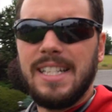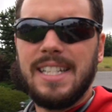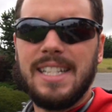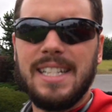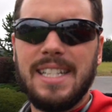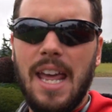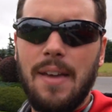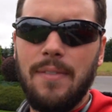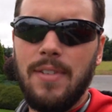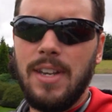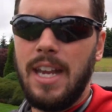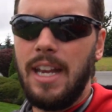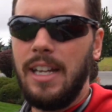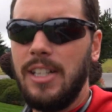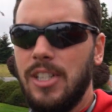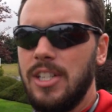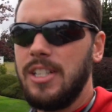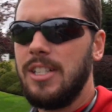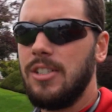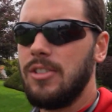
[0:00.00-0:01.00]
7
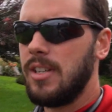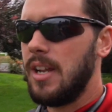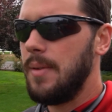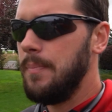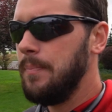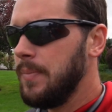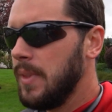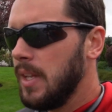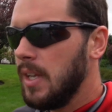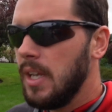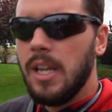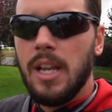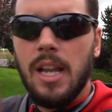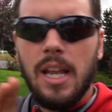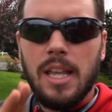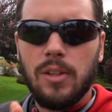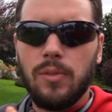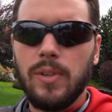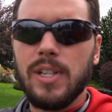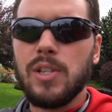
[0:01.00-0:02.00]
inches or something.
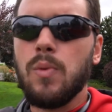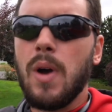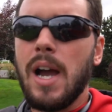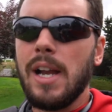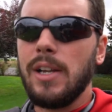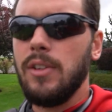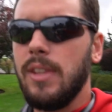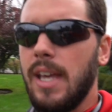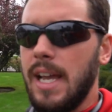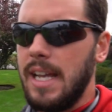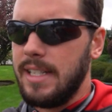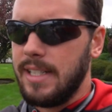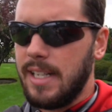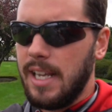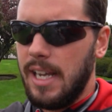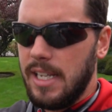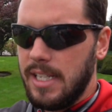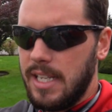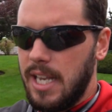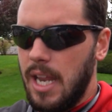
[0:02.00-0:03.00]
The reason why I do that is
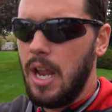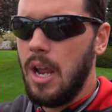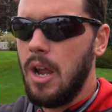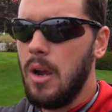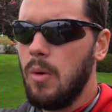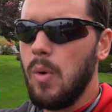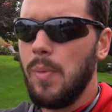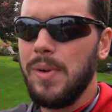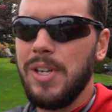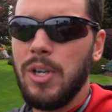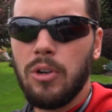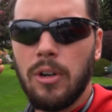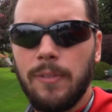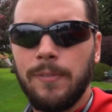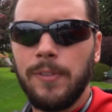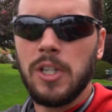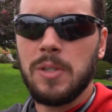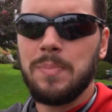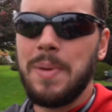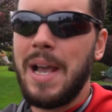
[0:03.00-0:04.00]
because when we do our
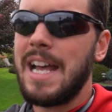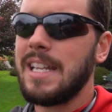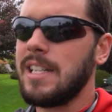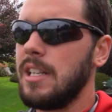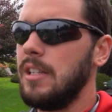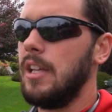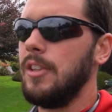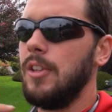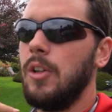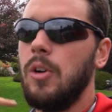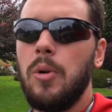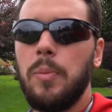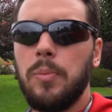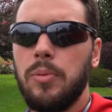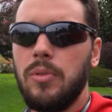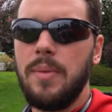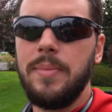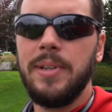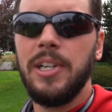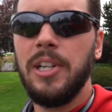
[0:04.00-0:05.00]
first pass along the whole
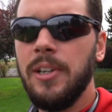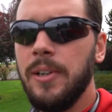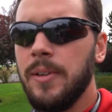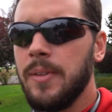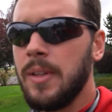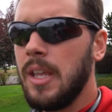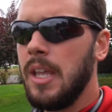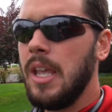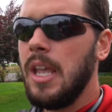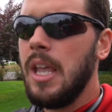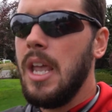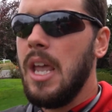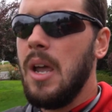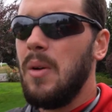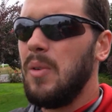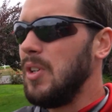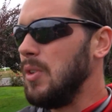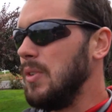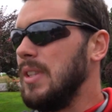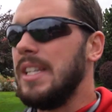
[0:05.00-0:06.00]
perimeter,
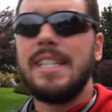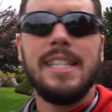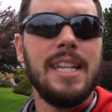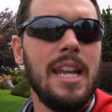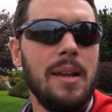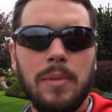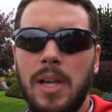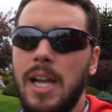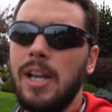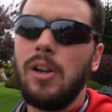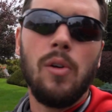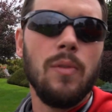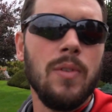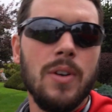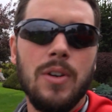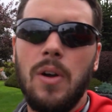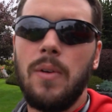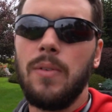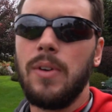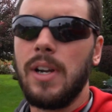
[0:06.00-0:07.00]
we're doing the same line over
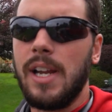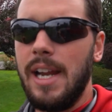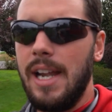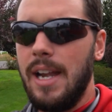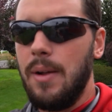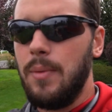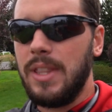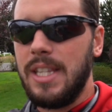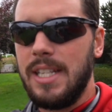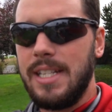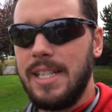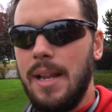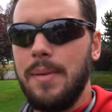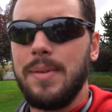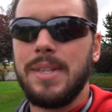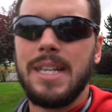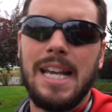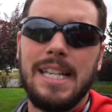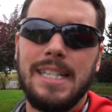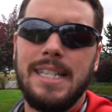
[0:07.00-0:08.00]
and over again, and with the same
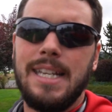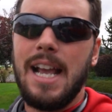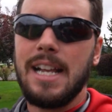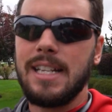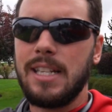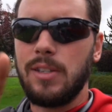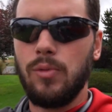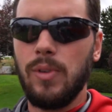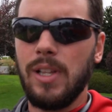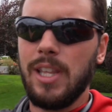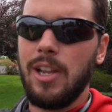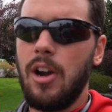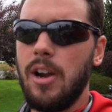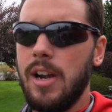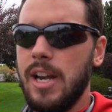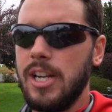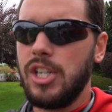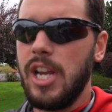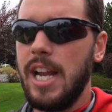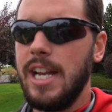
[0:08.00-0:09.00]
size decks, it's really hard
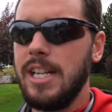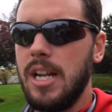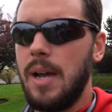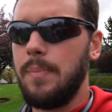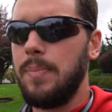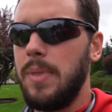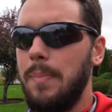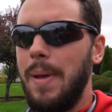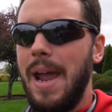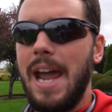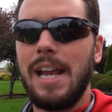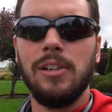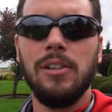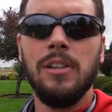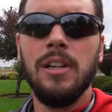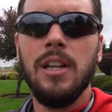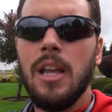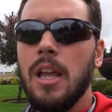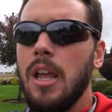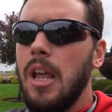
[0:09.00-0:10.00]
to change up the pattern
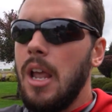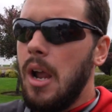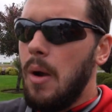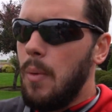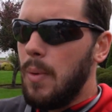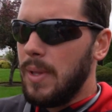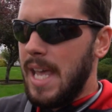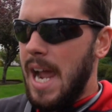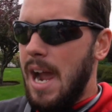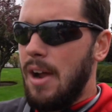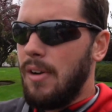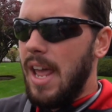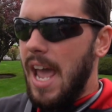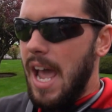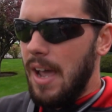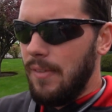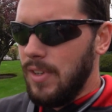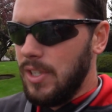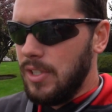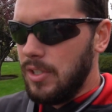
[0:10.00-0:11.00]
without
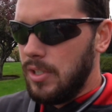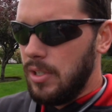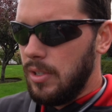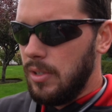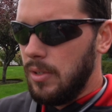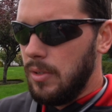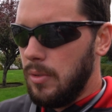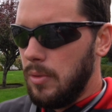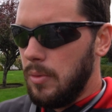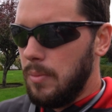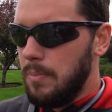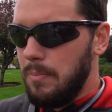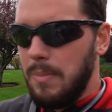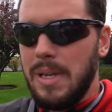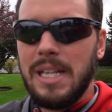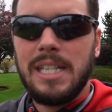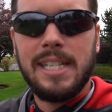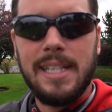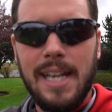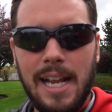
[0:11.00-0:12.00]
having to
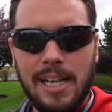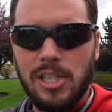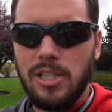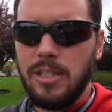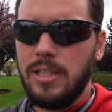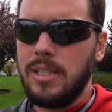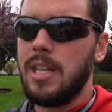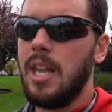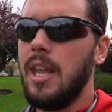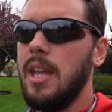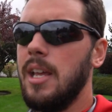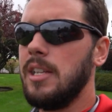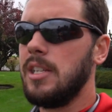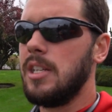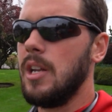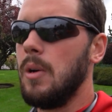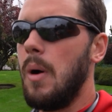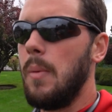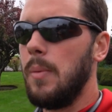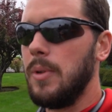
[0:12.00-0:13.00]
miss sections.
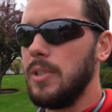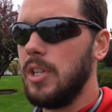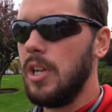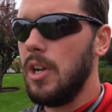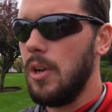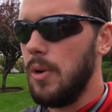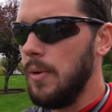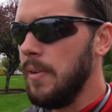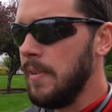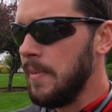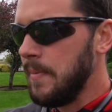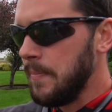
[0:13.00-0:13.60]
So what we'll do